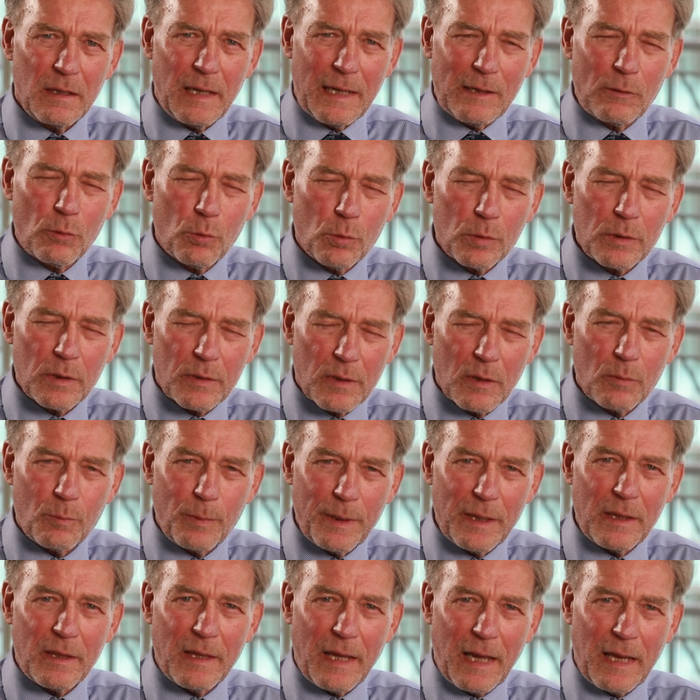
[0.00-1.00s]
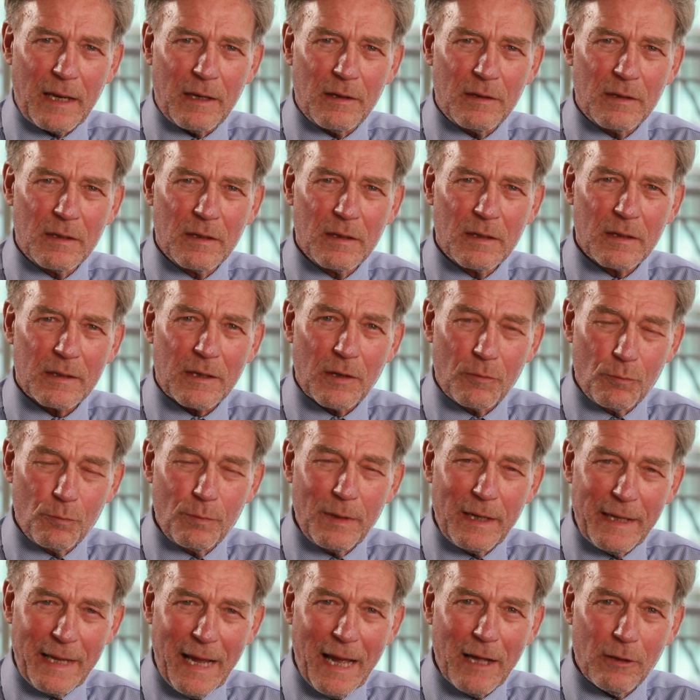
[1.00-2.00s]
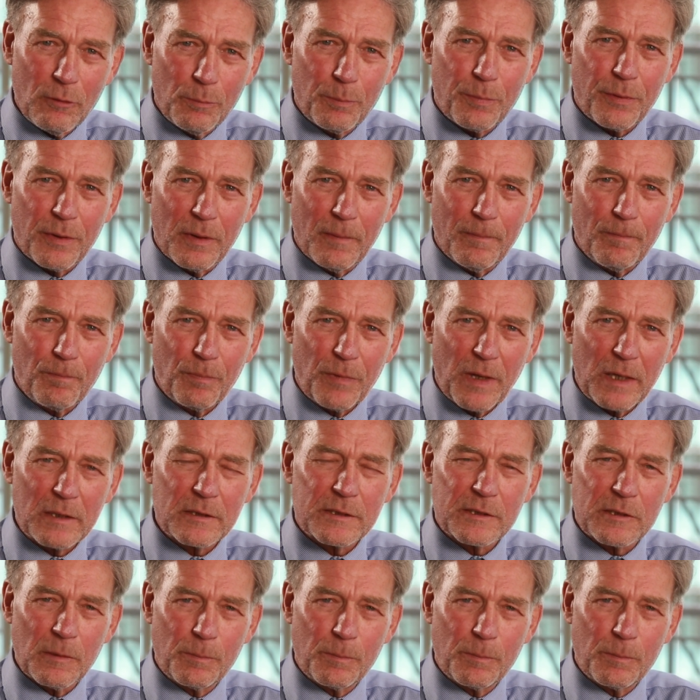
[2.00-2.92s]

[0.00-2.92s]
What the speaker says: in order that we then can really help them and